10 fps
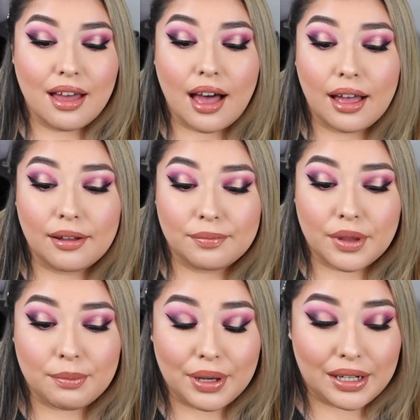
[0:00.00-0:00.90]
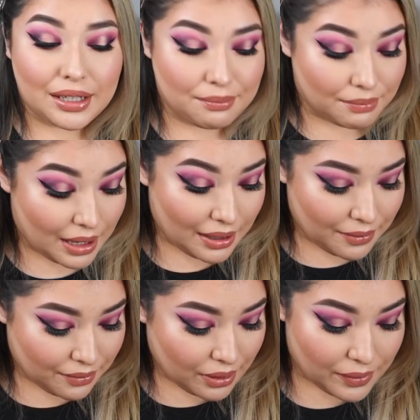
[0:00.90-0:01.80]
but my
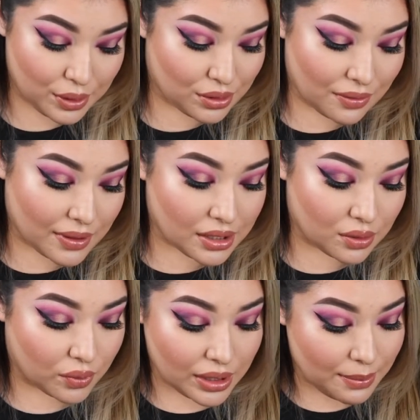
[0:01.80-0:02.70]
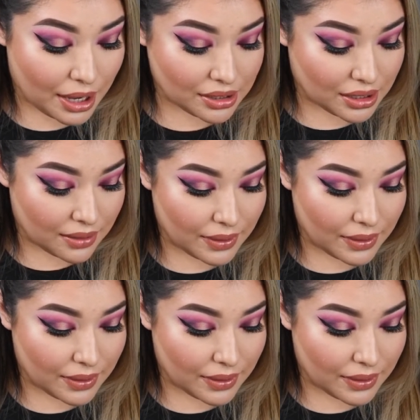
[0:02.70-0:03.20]
review so far is really positive.